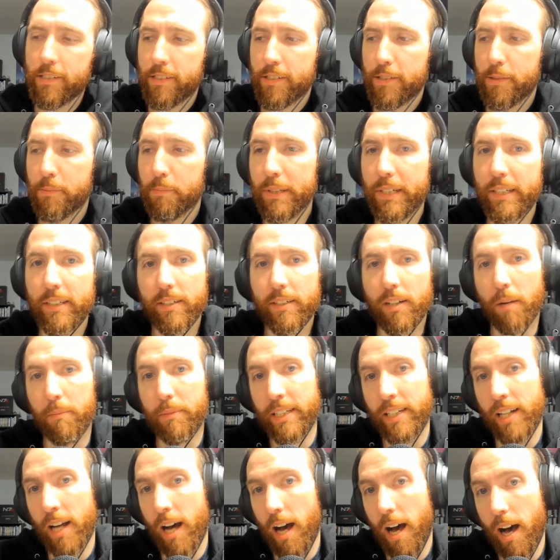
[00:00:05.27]
It's Pete
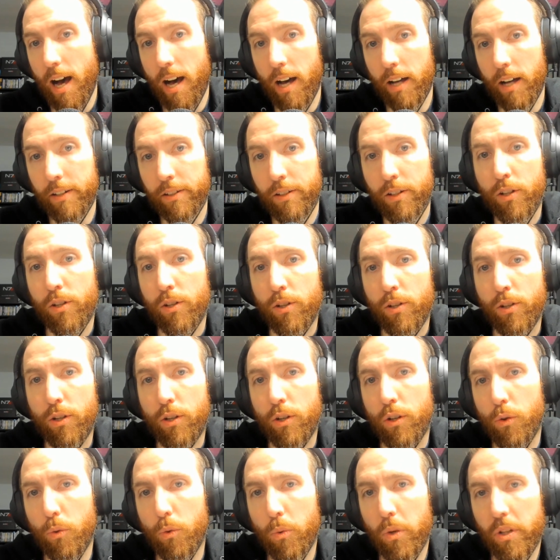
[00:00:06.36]
coming in hot
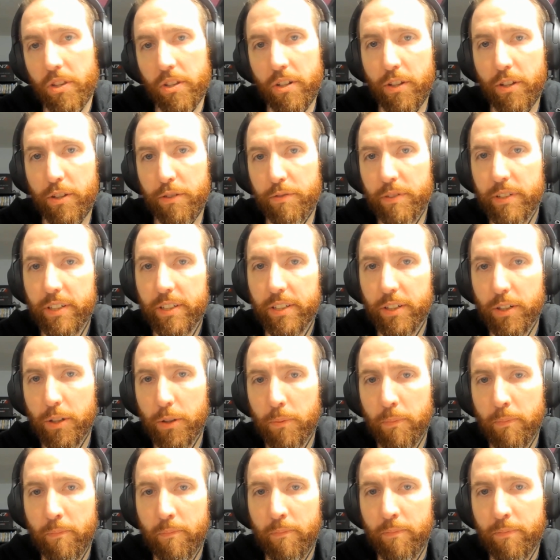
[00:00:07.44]
with another
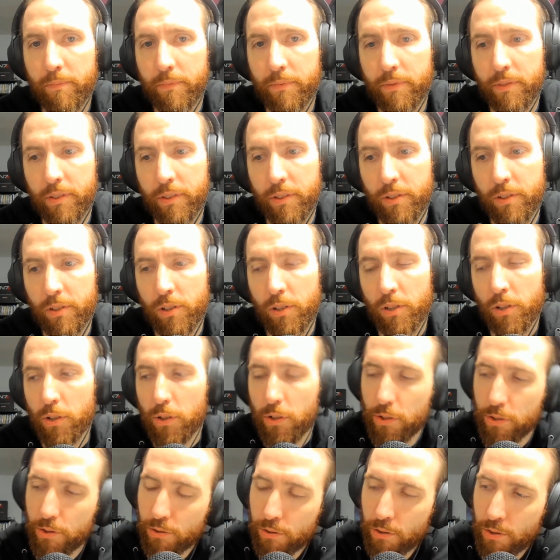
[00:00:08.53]
video.
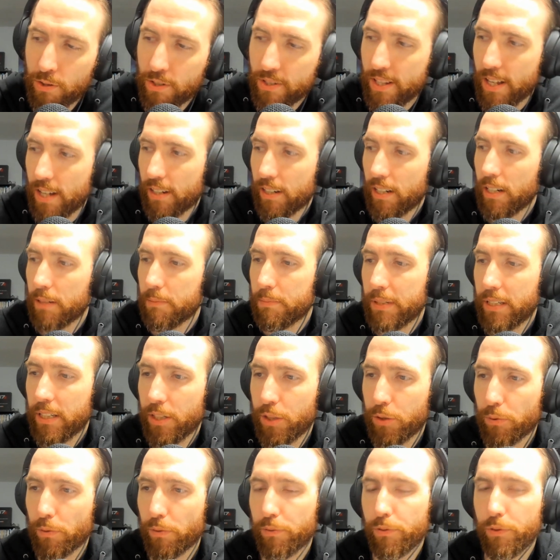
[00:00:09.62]
Also known as that guy Pete
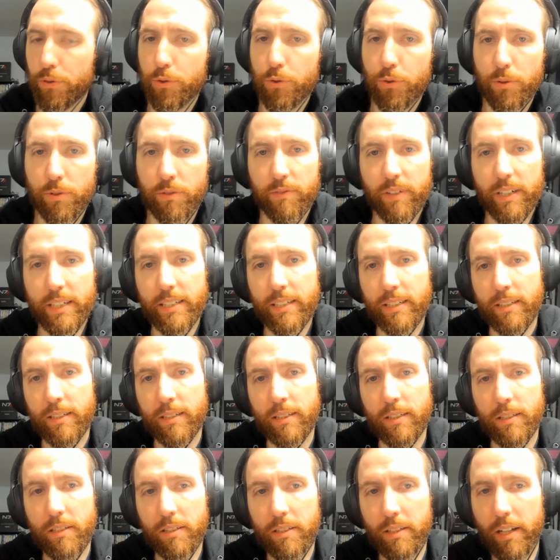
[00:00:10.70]
you refuse to invite
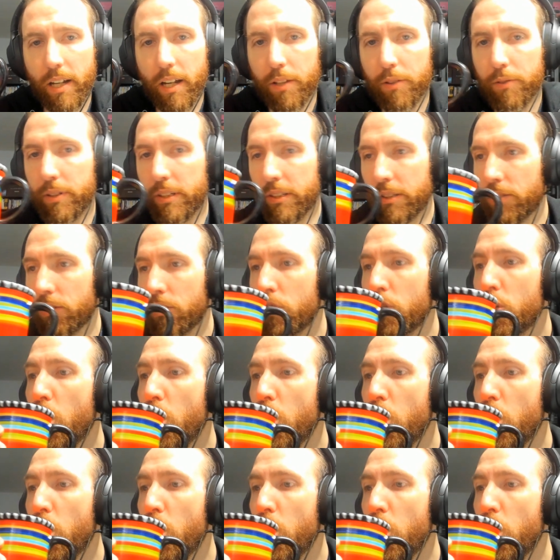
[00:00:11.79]
to gatherings.